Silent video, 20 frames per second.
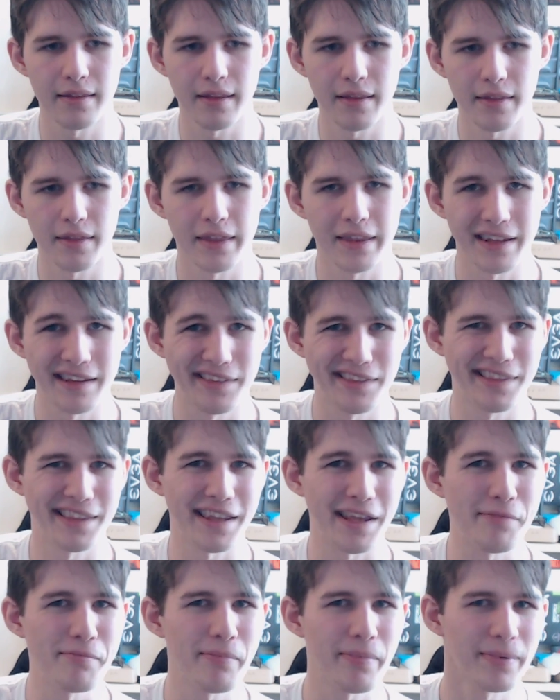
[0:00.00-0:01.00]

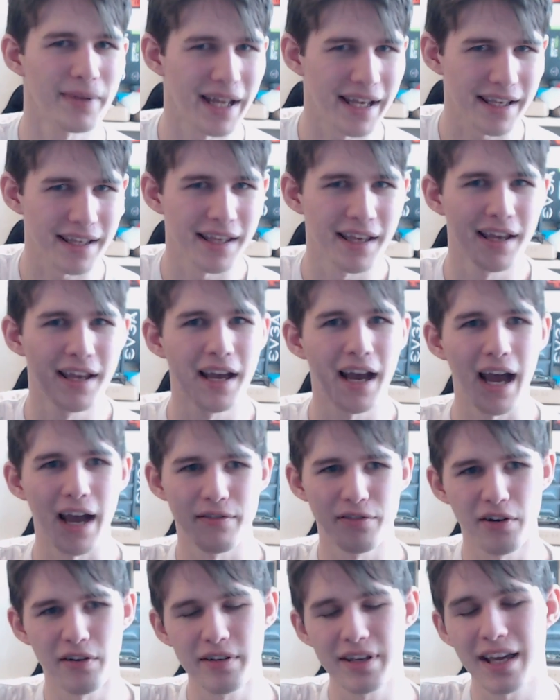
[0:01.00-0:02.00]

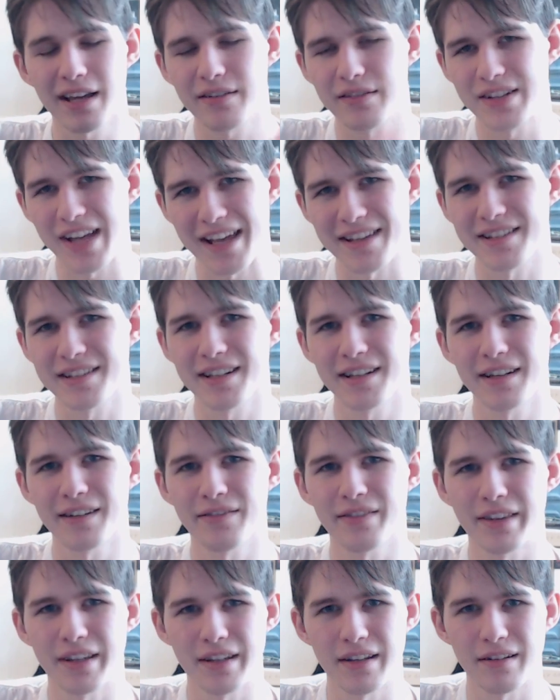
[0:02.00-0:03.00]
I've not yet tested
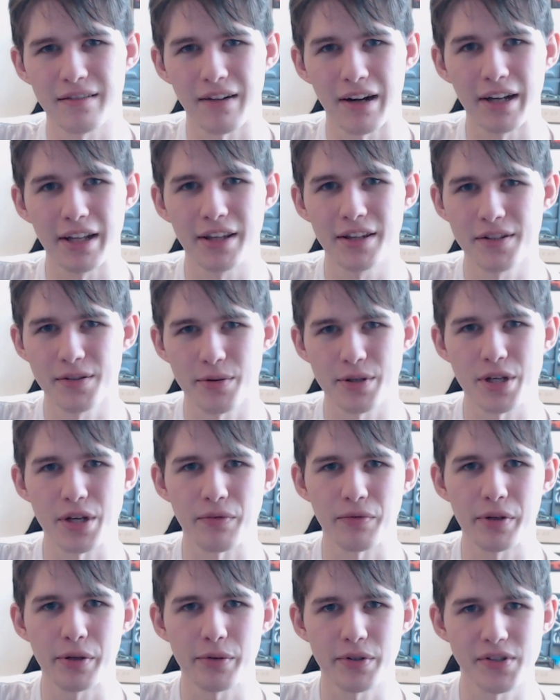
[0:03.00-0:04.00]
if running the
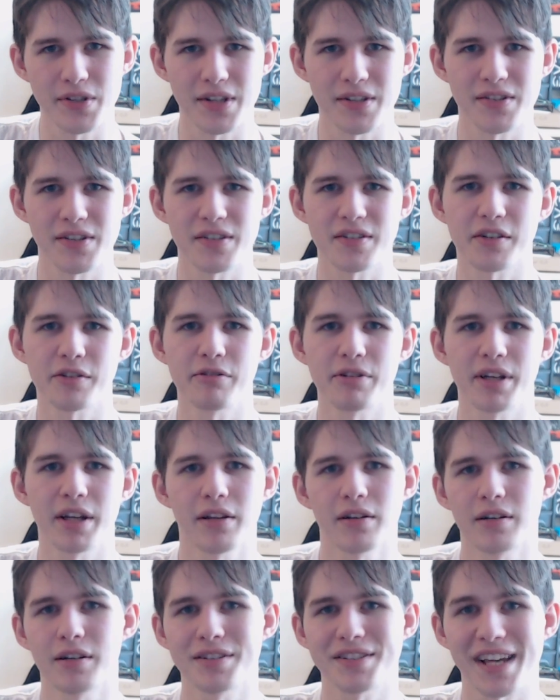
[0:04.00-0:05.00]
switching frequency at 600
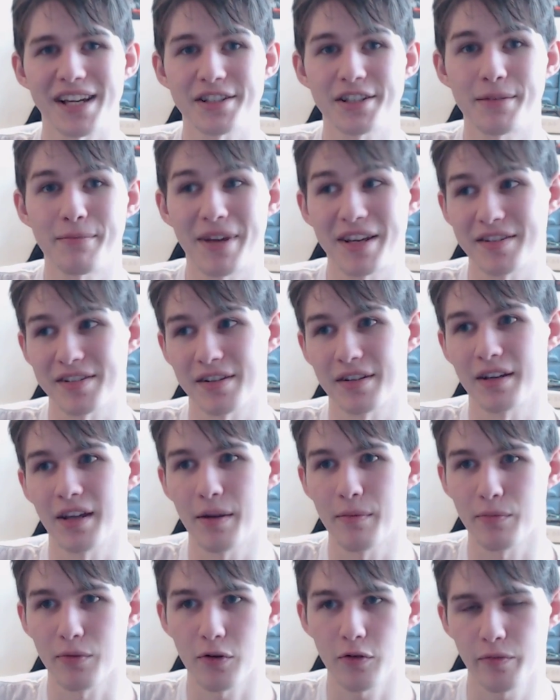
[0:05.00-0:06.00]
kilohertz actually makes an
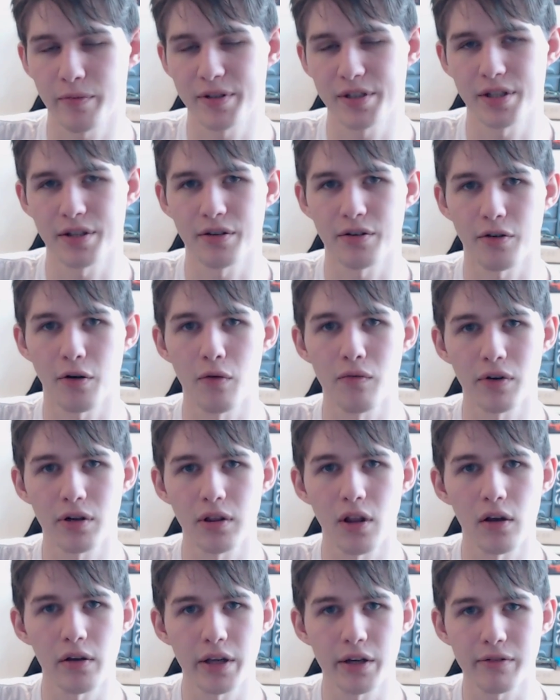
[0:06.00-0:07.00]
improvement in your
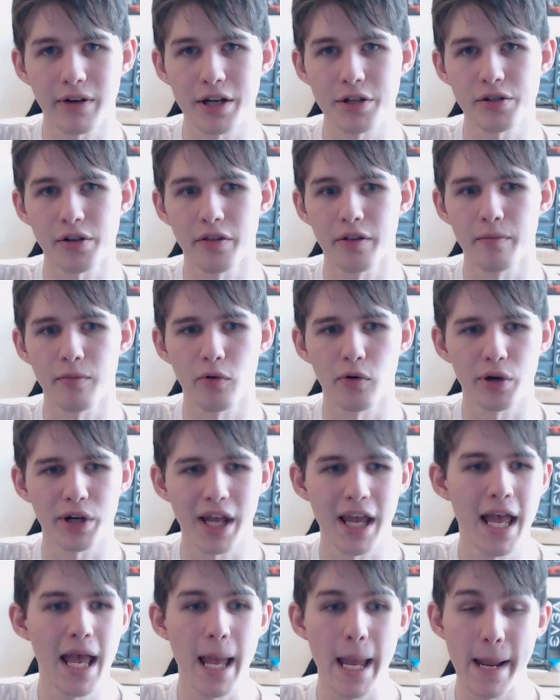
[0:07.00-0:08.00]
overclocking range on the
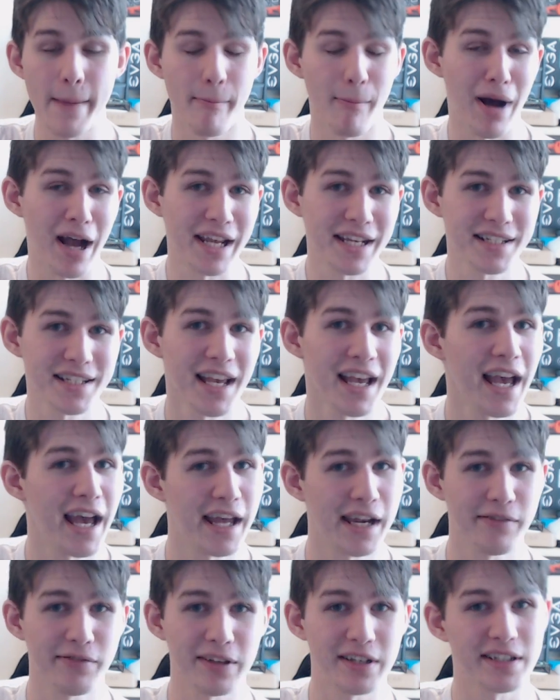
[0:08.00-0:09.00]
board. It might,
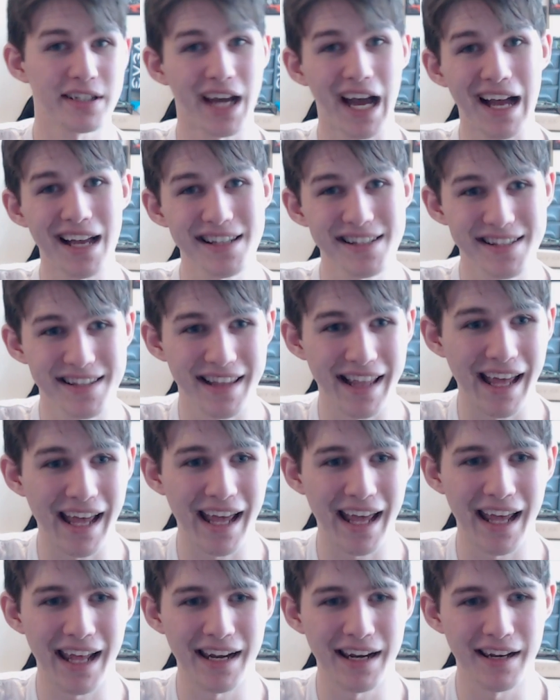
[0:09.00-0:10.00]
and if it does,
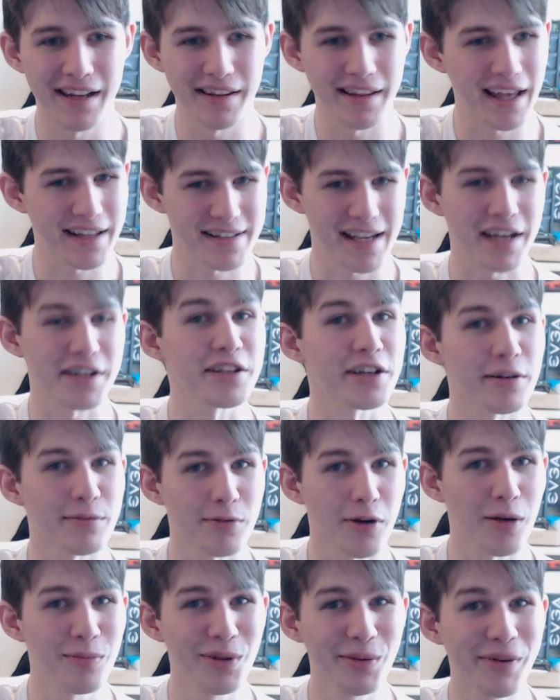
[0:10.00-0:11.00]
then that's actually a
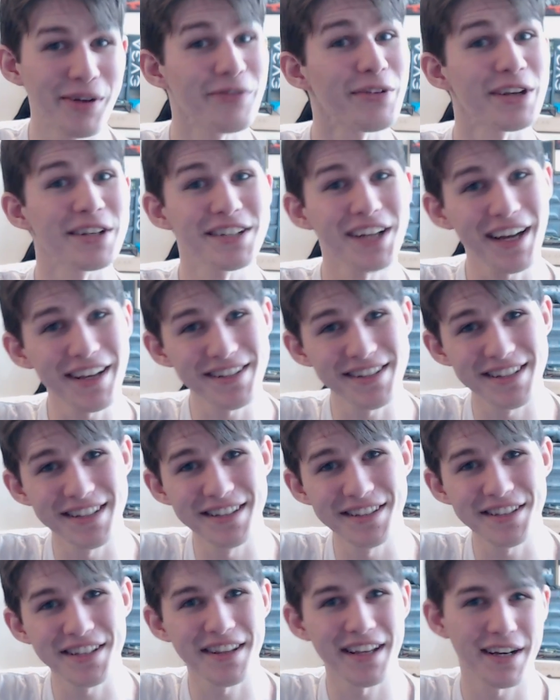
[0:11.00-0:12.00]
problem. If it
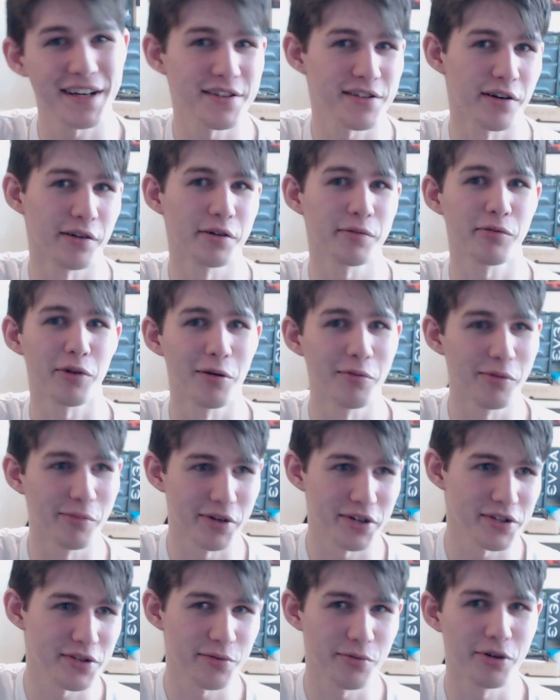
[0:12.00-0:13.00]
doesn't, then it's not a problem,
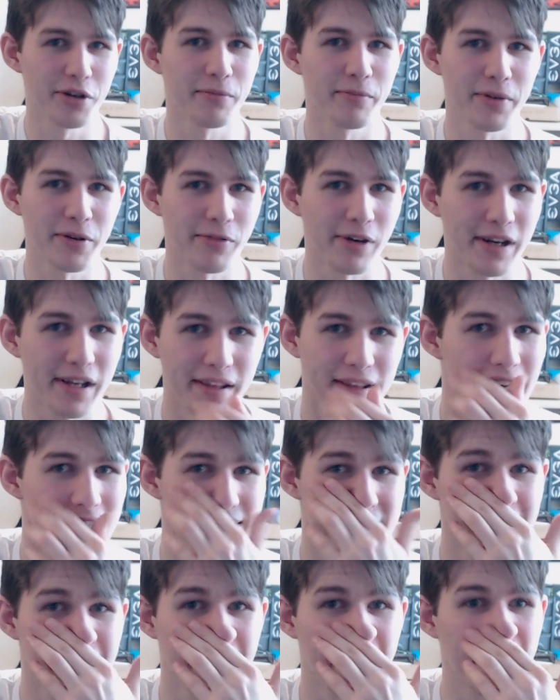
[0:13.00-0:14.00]
because you wouldn't be running
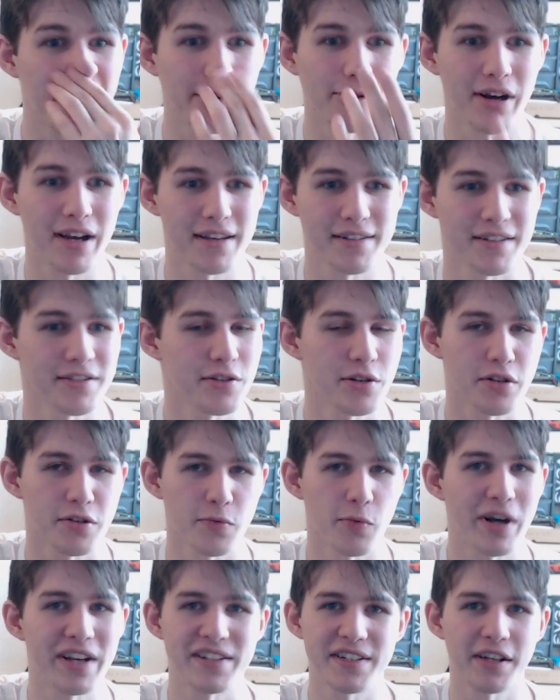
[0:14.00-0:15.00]
that setting anyway, as it's
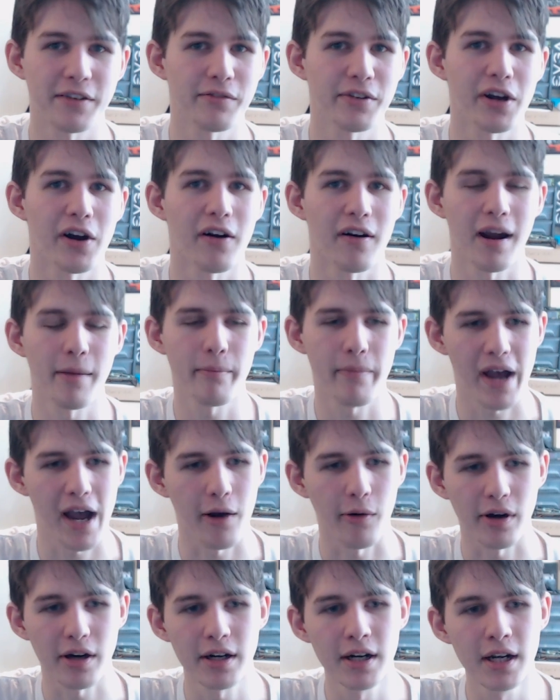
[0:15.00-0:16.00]
just wasting VRM
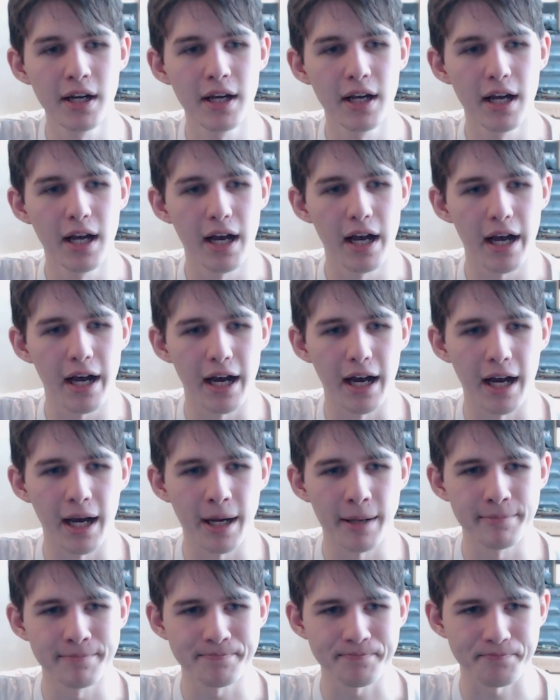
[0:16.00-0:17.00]
power.
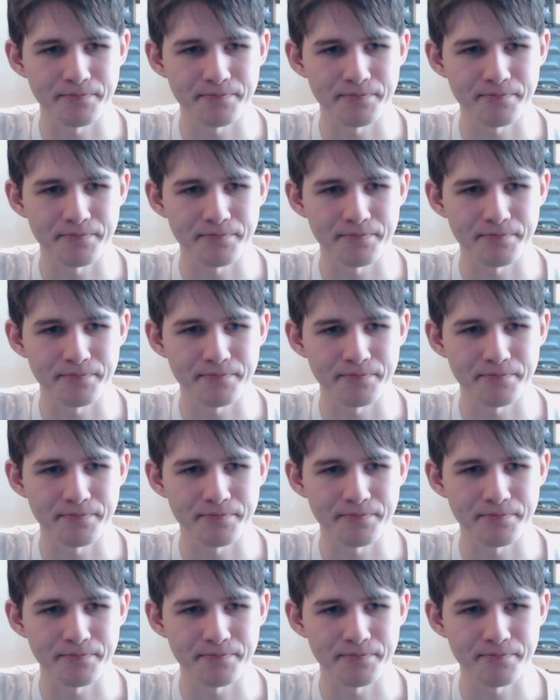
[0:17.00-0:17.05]
I